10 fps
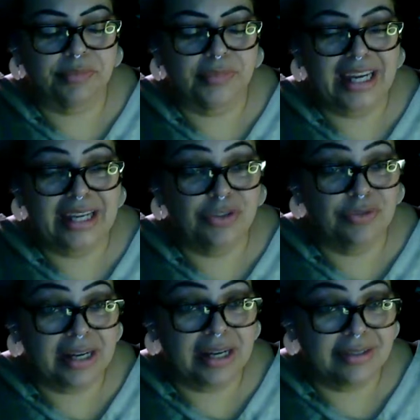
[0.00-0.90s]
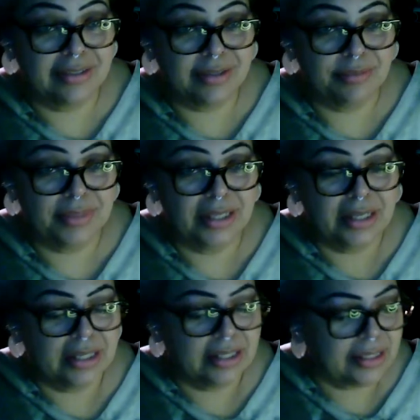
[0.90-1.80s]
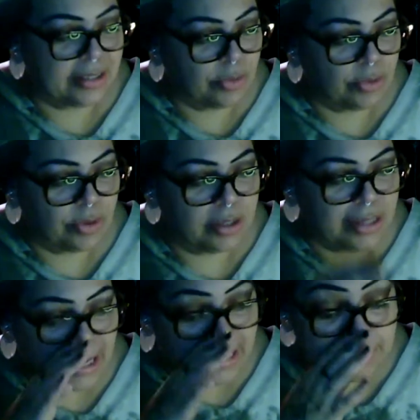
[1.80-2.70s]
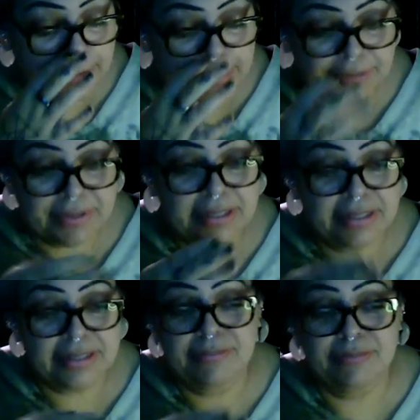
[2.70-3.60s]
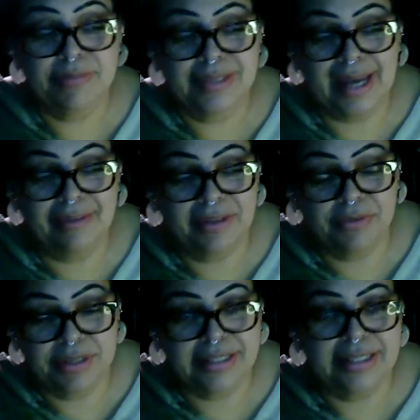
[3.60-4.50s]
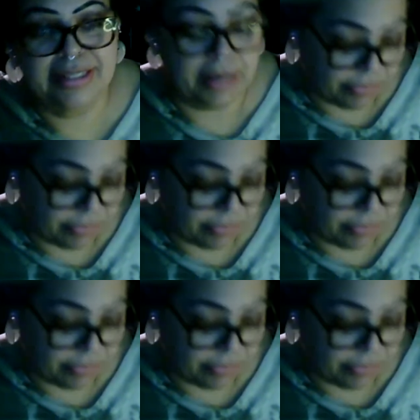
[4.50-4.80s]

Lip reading: HVAC system, like, or aspects of the system having recently been